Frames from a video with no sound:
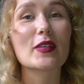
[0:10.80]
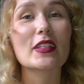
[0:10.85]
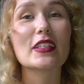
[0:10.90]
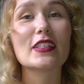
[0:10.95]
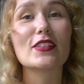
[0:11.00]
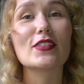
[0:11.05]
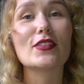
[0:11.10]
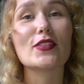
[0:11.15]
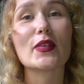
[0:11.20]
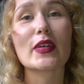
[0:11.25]

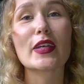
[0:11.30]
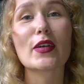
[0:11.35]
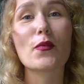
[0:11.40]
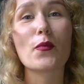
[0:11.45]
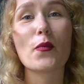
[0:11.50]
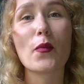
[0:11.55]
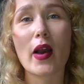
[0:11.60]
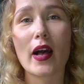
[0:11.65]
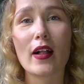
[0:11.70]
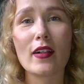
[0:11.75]
everyone is
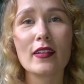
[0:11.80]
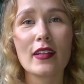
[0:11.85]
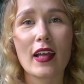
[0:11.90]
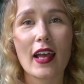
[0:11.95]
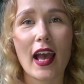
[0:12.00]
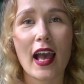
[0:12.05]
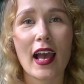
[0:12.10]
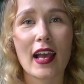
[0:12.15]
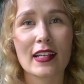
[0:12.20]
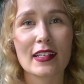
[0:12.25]
doing well
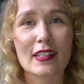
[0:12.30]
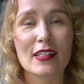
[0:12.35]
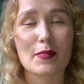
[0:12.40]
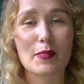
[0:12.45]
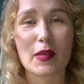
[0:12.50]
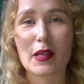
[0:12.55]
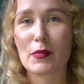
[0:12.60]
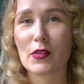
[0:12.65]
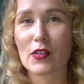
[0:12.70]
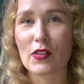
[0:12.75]
and
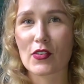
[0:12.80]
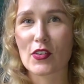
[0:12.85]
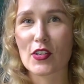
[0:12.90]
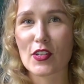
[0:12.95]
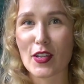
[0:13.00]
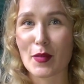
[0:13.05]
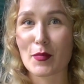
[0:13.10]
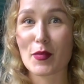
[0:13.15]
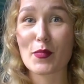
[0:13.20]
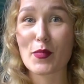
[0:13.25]
maybe you're on
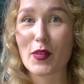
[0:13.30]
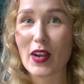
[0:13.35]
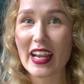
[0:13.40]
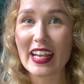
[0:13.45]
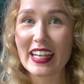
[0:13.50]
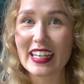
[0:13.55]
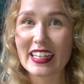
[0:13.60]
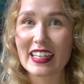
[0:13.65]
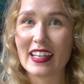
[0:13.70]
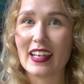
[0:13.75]
summer
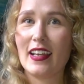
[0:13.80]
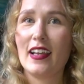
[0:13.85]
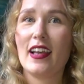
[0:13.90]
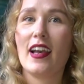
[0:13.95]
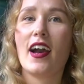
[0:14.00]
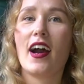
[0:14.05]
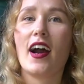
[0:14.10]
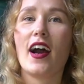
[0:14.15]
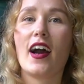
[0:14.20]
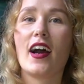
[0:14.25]
break.
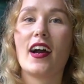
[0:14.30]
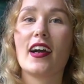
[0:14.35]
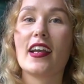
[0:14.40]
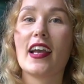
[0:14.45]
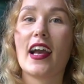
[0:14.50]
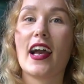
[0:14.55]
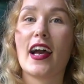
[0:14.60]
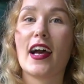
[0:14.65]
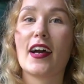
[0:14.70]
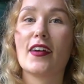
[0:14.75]
I
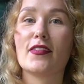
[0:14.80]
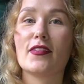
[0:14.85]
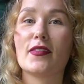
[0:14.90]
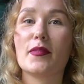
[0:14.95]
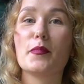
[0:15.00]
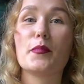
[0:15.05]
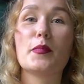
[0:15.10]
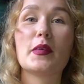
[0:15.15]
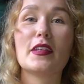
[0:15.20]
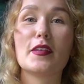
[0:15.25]
have
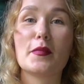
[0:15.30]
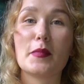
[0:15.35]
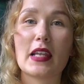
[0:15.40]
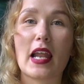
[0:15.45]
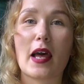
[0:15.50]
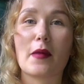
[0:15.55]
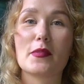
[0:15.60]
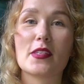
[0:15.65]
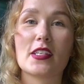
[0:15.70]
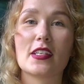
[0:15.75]
been a bit
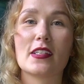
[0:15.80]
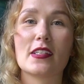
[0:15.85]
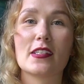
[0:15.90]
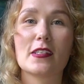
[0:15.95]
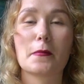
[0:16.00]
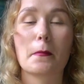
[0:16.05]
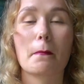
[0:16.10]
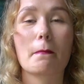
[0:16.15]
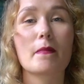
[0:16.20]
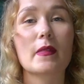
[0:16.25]

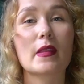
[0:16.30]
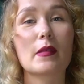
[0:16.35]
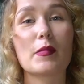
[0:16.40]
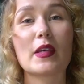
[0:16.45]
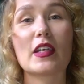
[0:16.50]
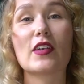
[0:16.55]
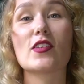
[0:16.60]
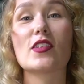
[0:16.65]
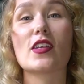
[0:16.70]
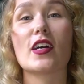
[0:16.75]
absent
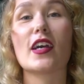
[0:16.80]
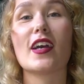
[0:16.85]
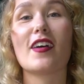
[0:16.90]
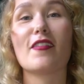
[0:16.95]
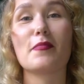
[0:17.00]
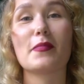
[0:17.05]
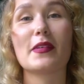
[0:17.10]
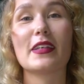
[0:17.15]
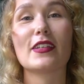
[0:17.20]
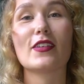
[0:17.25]
because I
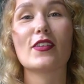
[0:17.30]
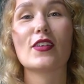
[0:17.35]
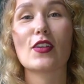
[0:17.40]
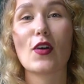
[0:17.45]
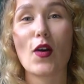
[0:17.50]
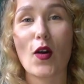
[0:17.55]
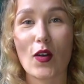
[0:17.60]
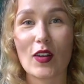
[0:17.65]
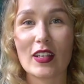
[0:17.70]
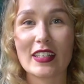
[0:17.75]
have been on
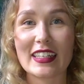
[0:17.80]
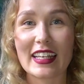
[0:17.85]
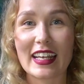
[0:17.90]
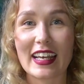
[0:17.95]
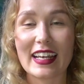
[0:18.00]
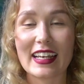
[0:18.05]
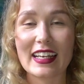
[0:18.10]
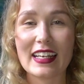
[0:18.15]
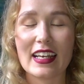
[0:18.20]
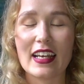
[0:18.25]

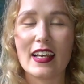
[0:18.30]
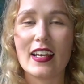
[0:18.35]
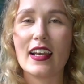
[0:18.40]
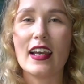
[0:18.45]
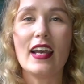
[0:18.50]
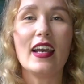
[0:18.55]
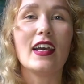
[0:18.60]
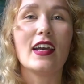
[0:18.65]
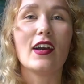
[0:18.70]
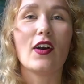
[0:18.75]
holiday.
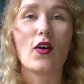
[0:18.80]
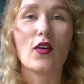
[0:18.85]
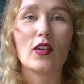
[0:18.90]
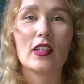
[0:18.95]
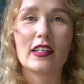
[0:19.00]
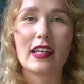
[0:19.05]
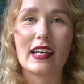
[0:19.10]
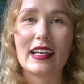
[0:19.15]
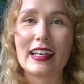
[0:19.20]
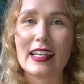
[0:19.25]

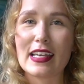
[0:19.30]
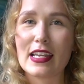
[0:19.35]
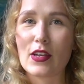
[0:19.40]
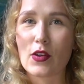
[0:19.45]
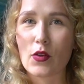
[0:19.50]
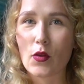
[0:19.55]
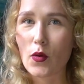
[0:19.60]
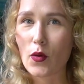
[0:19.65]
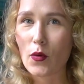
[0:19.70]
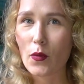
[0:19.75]
Holiday in
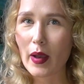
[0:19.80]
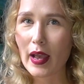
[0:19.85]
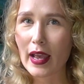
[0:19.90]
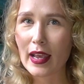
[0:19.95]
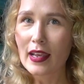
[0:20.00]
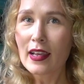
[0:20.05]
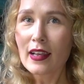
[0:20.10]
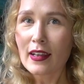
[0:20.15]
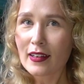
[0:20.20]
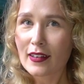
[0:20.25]

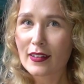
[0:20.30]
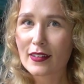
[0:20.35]
Norway